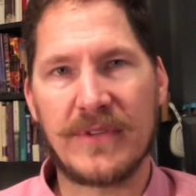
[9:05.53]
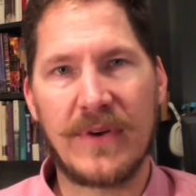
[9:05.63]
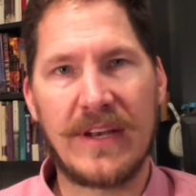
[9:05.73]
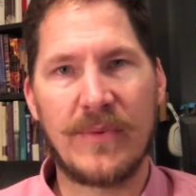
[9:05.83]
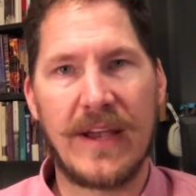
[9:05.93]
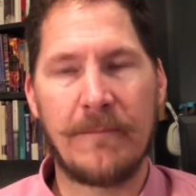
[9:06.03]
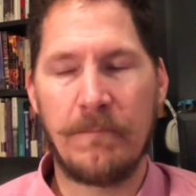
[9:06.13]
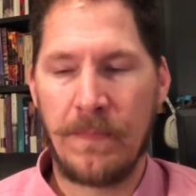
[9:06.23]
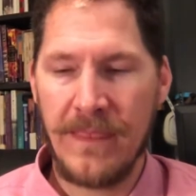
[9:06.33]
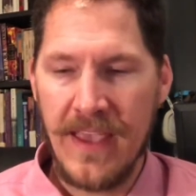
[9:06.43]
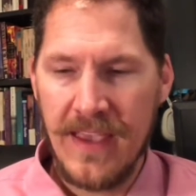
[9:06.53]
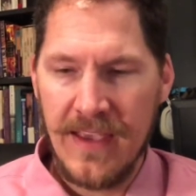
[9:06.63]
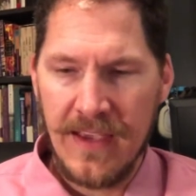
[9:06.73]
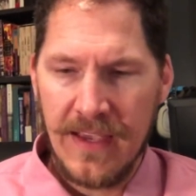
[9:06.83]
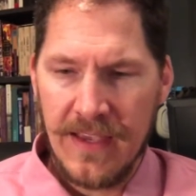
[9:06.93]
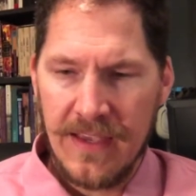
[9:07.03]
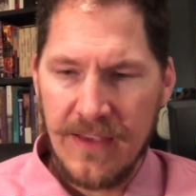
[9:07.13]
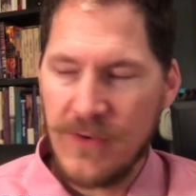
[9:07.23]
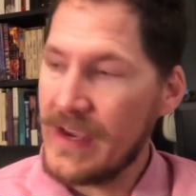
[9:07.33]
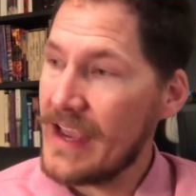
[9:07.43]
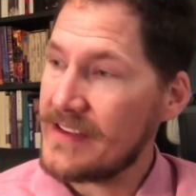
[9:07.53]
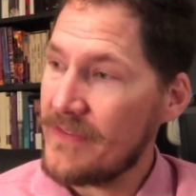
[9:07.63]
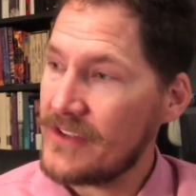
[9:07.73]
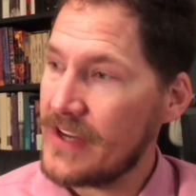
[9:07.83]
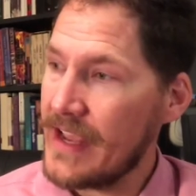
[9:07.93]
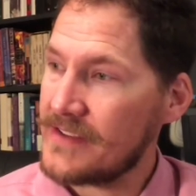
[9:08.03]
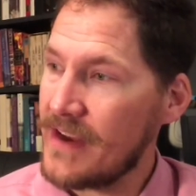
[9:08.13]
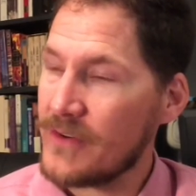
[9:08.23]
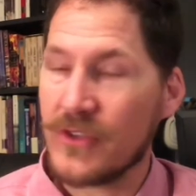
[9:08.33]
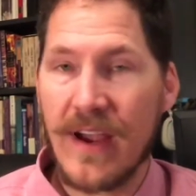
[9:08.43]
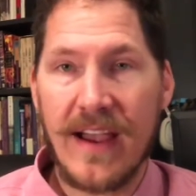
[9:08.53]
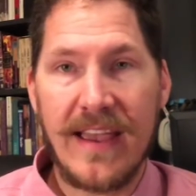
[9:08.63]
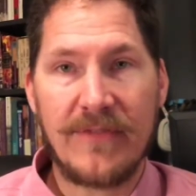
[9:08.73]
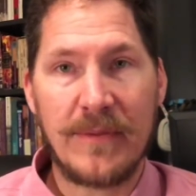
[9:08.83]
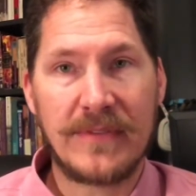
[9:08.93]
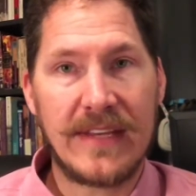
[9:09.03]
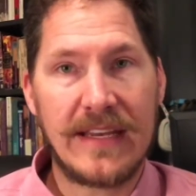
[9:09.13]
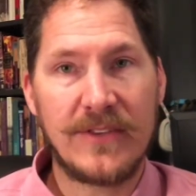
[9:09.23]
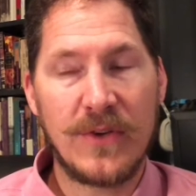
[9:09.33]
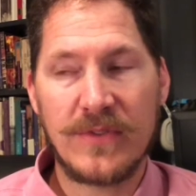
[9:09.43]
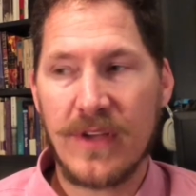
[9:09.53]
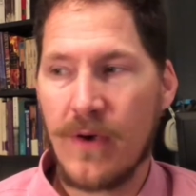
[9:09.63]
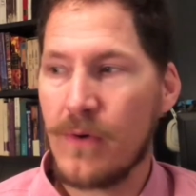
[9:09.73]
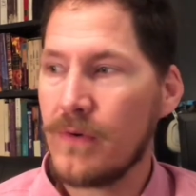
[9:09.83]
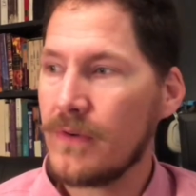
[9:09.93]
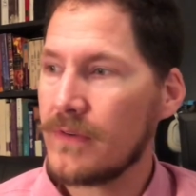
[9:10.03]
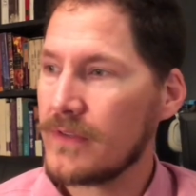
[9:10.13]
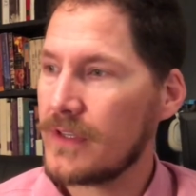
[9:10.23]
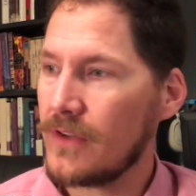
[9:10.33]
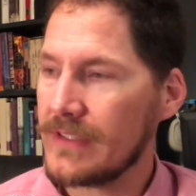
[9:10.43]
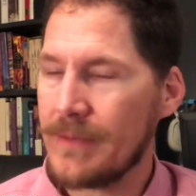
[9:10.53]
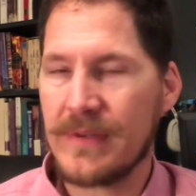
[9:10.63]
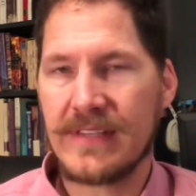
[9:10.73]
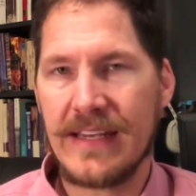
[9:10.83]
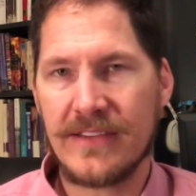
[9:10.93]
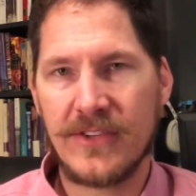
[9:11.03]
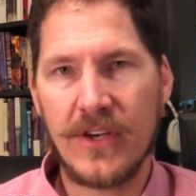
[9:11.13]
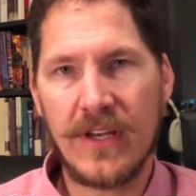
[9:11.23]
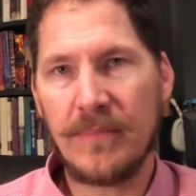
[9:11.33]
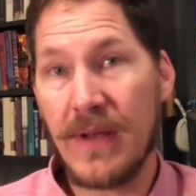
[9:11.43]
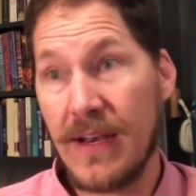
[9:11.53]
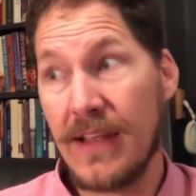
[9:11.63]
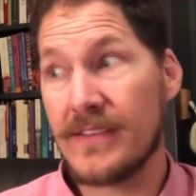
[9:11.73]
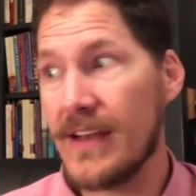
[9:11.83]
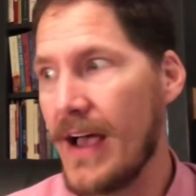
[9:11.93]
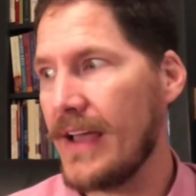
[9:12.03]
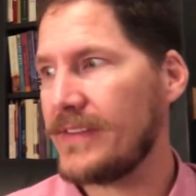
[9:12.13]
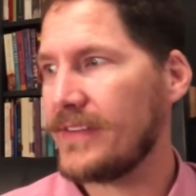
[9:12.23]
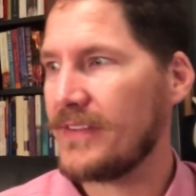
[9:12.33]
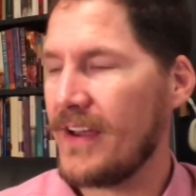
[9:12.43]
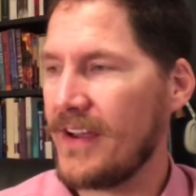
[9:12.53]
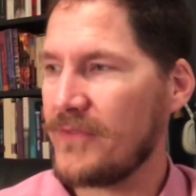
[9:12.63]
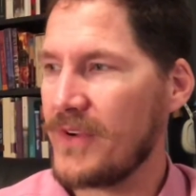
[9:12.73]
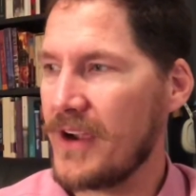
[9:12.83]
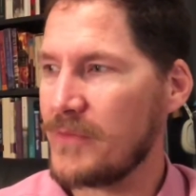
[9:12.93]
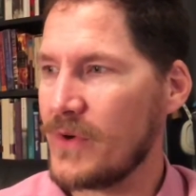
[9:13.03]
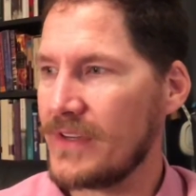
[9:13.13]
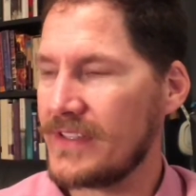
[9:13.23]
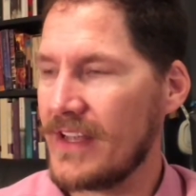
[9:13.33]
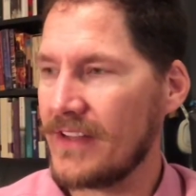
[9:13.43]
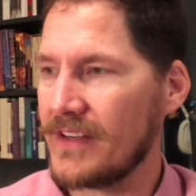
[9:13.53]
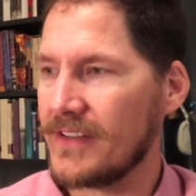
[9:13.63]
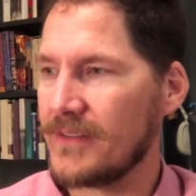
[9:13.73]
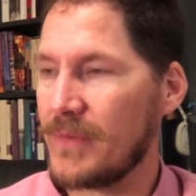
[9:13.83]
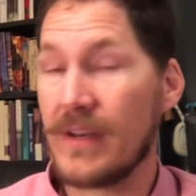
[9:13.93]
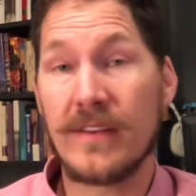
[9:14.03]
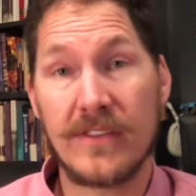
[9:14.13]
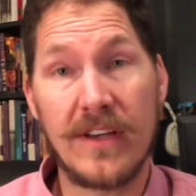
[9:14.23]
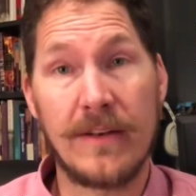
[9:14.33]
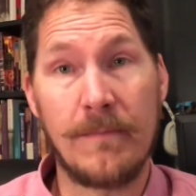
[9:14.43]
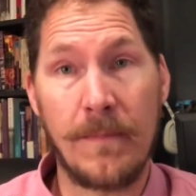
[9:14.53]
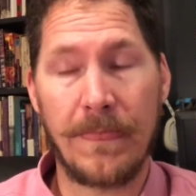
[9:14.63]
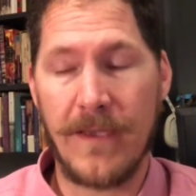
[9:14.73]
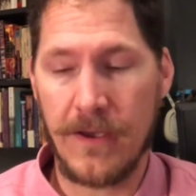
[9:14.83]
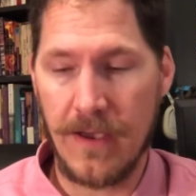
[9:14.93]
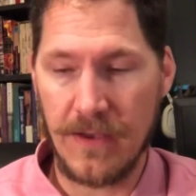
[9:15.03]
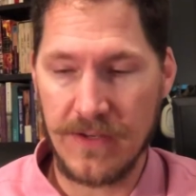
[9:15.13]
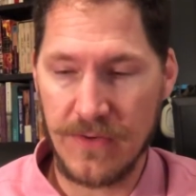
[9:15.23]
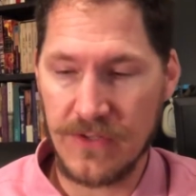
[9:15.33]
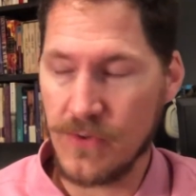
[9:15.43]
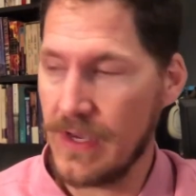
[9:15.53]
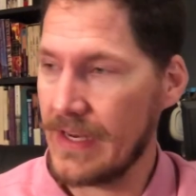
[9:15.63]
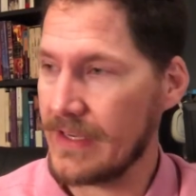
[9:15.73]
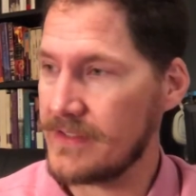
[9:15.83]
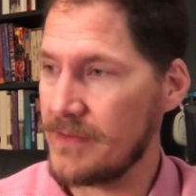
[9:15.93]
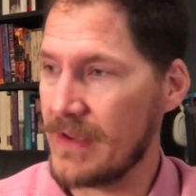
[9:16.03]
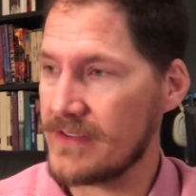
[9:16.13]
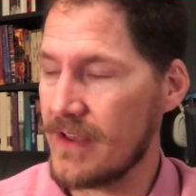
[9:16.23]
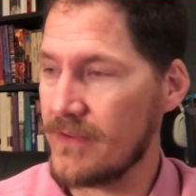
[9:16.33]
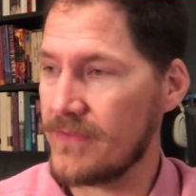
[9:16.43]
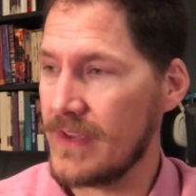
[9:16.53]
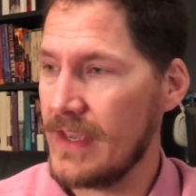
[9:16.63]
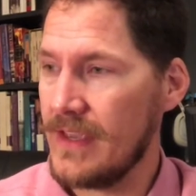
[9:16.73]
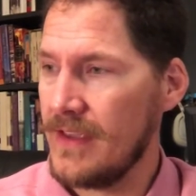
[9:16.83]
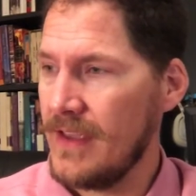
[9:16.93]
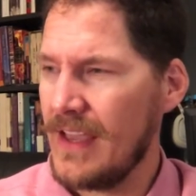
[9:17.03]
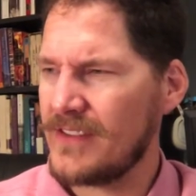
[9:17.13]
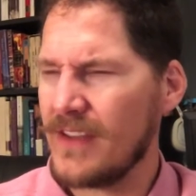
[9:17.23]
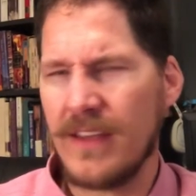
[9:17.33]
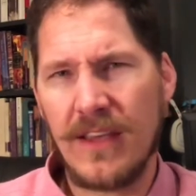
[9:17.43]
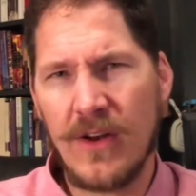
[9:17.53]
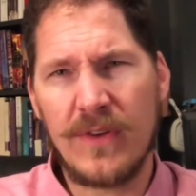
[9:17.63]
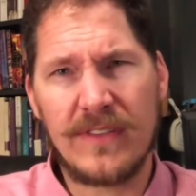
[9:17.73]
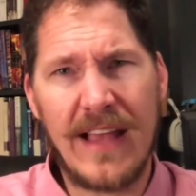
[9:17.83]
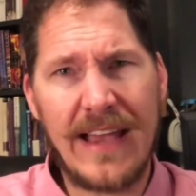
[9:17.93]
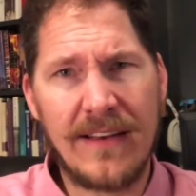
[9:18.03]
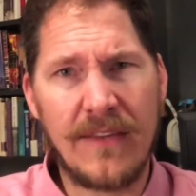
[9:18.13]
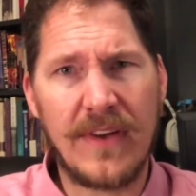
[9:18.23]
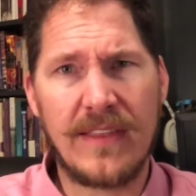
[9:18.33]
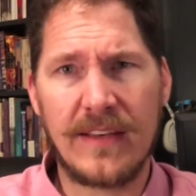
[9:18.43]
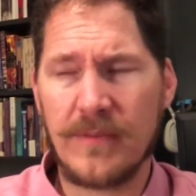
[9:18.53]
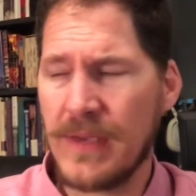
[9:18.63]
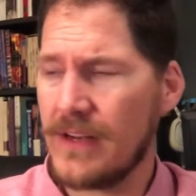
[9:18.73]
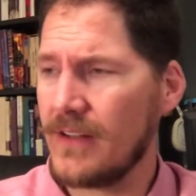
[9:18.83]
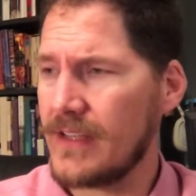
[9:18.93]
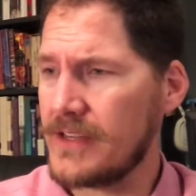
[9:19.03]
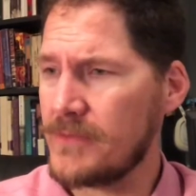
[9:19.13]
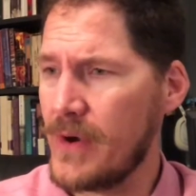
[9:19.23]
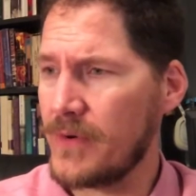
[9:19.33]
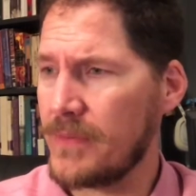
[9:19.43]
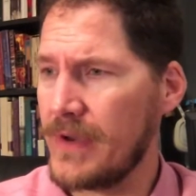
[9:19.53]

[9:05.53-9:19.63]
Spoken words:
So anyway, if you guys have the chance to ever try FMC, do so. Cult Embassy is good, but it is not Frogmorton Cellar. But it is good. I do enjoy it, and I could see myself. It's light enough, I think, to be an all-day smoke.